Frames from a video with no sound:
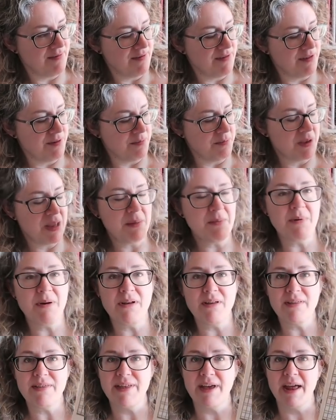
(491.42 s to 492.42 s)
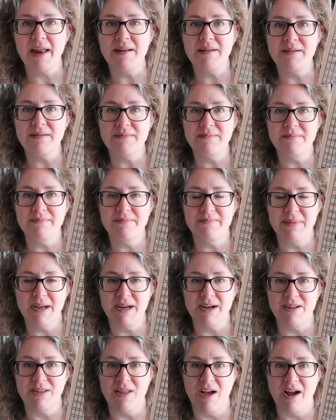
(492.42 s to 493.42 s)
the people that
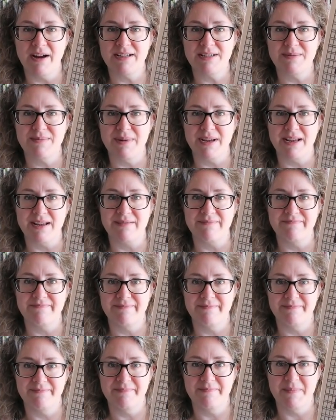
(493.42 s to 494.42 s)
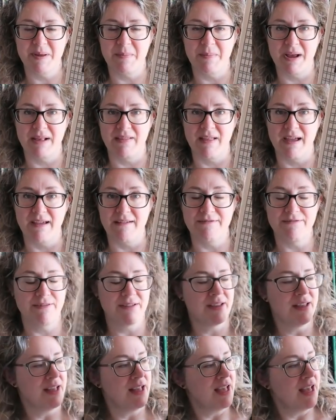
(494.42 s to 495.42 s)
mean a lot to me in my life.
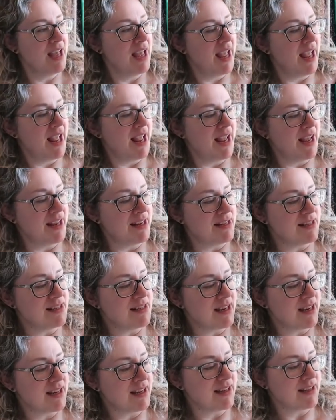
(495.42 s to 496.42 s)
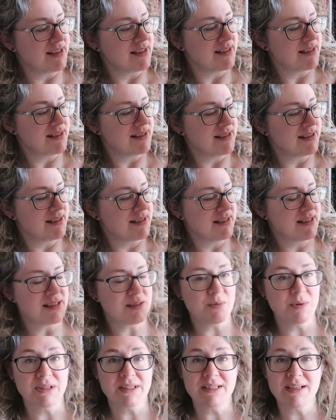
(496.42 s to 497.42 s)
And uh, that's
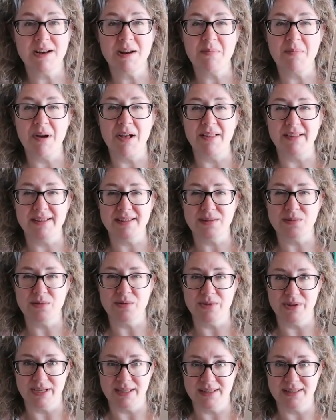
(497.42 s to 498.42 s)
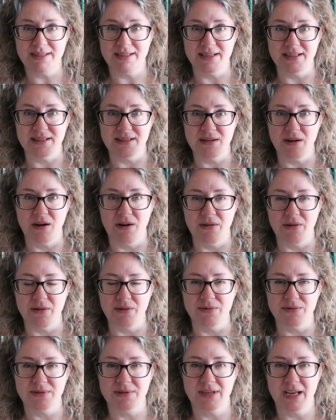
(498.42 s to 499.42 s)
what's gonna pull us through this, is are
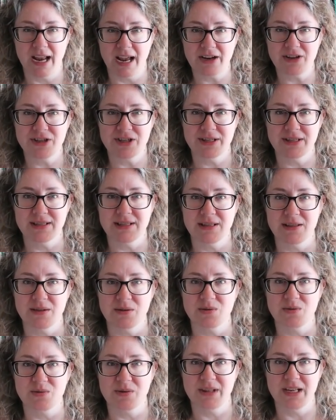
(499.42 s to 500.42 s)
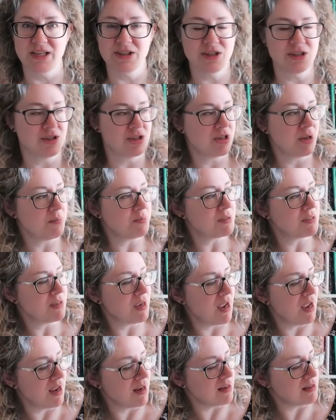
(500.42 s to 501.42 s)
those connections and those relationships.
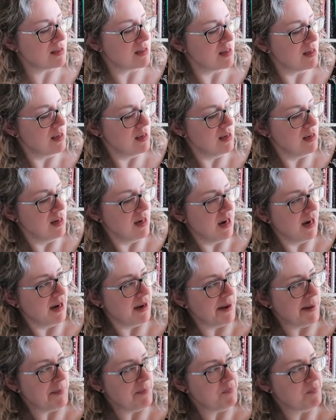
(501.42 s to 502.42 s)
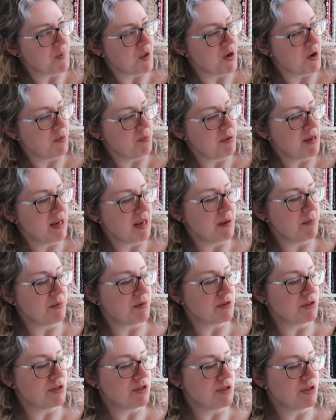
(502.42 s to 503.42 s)
And Um, you know, being
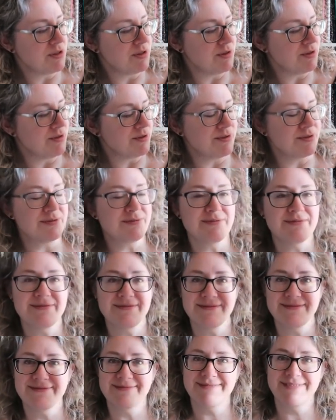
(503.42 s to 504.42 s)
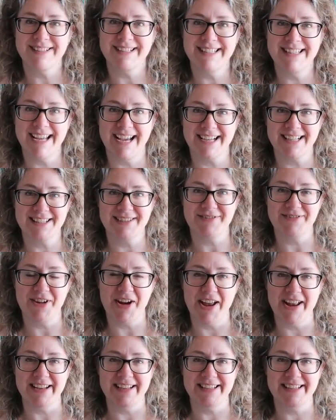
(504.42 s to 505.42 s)
able to text a
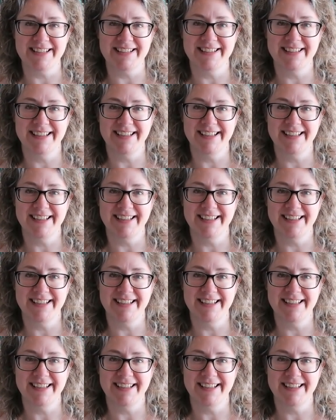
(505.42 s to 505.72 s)
friend